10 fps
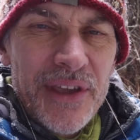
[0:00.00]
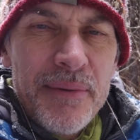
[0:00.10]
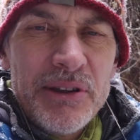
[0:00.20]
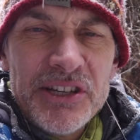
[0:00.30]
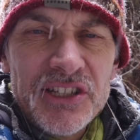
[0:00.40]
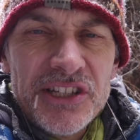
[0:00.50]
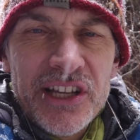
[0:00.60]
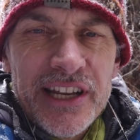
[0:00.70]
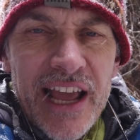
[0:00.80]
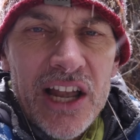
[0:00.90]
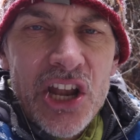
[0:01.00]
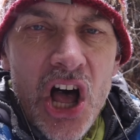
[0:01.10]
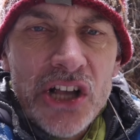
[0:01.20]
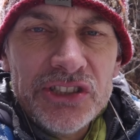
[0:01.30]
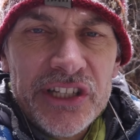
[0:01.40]
the image is just going to get
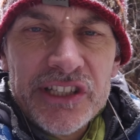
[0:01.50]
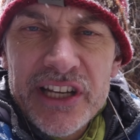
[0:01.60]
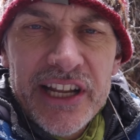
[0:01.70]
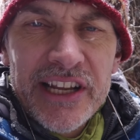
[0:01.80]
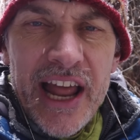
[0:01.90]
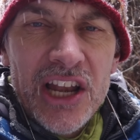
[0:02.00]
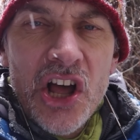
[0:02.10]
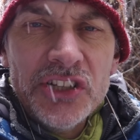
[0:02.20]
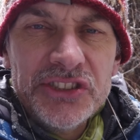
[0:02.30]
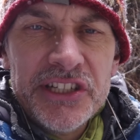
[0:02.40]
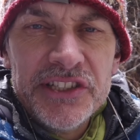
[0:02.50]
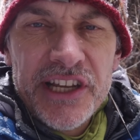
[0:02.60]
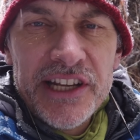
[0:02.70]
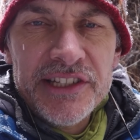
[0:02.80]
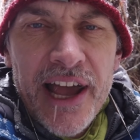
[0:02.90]
lost. It's going to get lost in
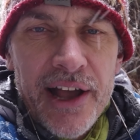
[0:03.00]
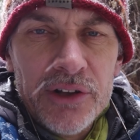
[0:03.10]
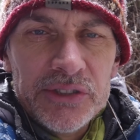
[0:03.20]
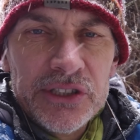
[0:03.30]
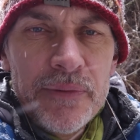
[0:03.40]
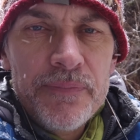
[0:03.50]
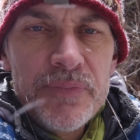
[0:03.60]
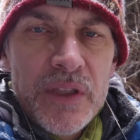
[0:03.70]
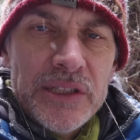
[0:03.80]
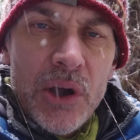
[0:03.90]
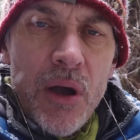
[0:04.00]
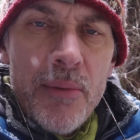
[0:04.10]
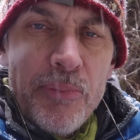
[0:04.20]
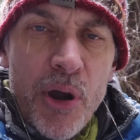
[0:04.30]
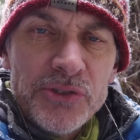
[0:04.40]
details. So I'm
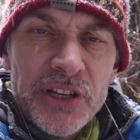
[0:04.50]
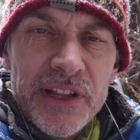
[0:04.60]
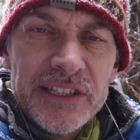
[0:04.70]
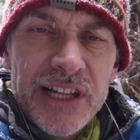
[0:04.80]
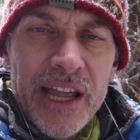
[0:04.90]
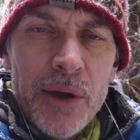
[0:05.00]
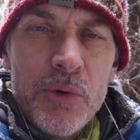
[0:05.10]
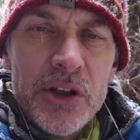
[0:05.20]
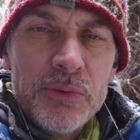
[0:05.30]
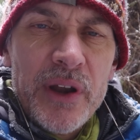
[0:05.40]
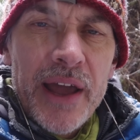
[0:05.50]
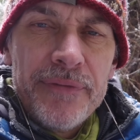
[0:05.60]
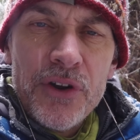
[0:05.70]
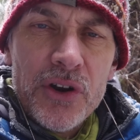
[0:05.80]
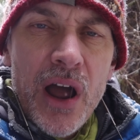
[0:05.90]
approaching this like I would when I
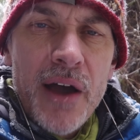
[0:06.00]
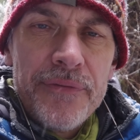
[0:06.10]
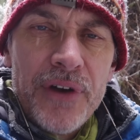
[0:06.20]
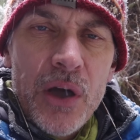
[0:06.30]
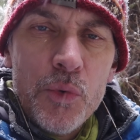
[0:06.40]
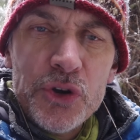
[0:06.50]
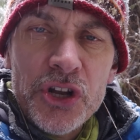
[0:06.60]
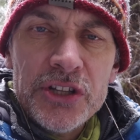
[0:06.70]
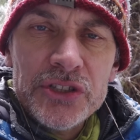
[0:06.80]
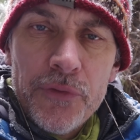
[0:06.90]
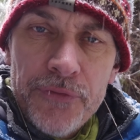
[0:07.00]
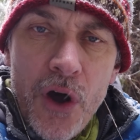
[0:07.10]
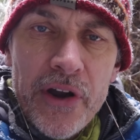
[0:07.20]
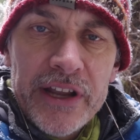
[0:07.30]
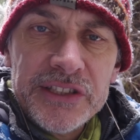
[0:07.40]
photograph woodlands or
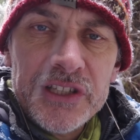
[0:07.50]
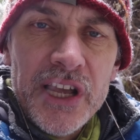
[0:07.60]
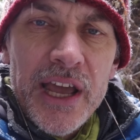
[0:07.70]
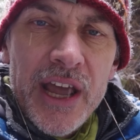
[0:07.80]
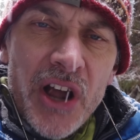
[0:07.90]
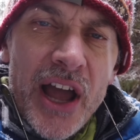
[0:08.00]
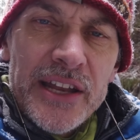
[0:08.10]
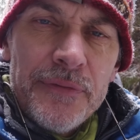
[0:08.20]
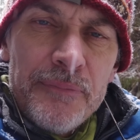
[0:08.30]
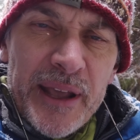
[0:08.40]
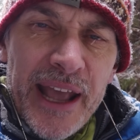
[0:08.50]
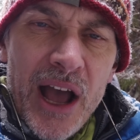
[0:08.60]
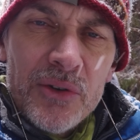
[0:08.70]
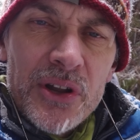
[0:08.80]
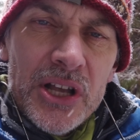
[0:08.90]
forests. Try to pick
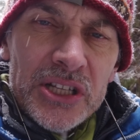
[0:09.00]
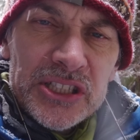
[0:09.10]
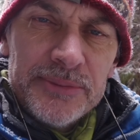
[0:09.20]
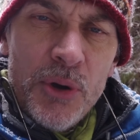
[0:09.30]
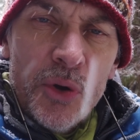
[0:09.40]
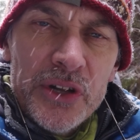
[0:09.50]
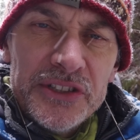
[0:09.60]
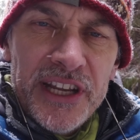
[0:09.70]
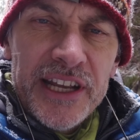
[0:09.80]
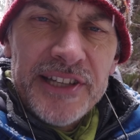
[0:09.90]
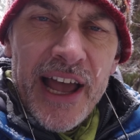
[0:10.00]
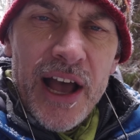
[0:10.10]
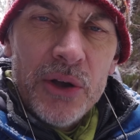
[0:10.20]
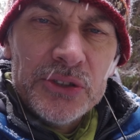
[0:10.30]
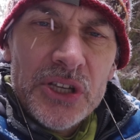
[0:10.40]
out smaller
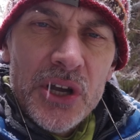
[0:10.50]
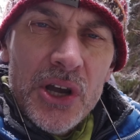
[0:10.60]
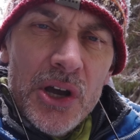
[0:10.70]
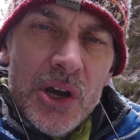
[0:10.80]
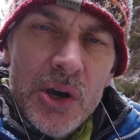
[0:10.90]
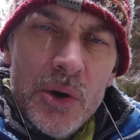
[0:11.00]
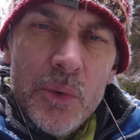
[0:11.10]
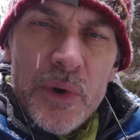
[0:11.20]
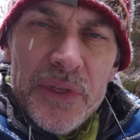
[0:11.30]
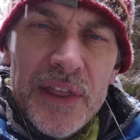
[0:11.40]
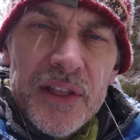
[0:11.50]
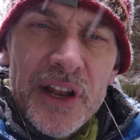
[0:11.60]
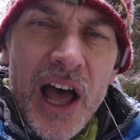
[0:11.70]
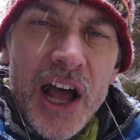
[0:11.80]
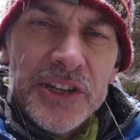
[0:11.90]
details within the
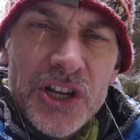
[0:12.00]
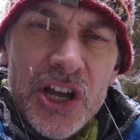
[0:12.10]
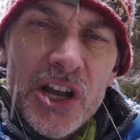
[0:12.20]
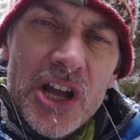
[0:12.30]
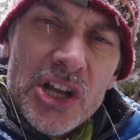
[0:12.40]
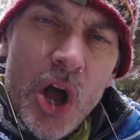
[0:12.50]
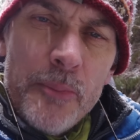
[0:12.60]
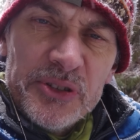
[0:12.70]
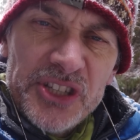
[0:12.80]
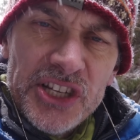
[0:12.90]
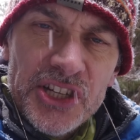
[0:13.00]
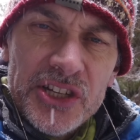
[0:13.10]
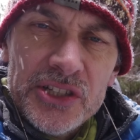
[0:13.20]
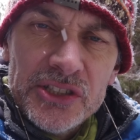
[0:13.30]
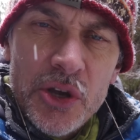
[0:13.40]
larger composition,
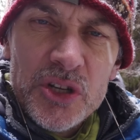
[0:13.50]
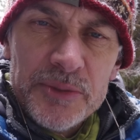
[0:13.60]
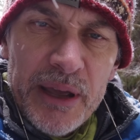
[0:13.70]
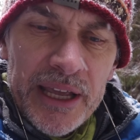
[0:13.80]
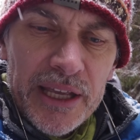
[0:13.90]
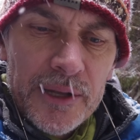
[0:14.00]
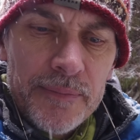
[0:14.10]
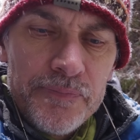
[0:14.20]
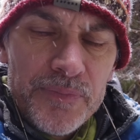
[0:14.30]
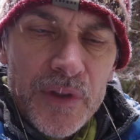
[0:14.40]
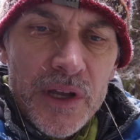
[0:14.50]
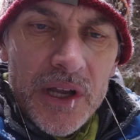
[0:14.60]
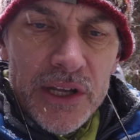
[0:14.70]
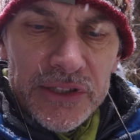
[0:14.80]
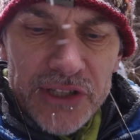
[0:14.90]
so to speak.
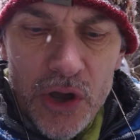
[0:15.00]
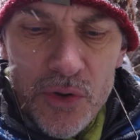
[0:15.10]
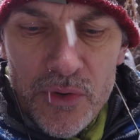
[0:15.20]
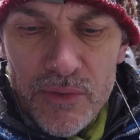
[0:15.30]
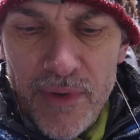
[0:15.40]
So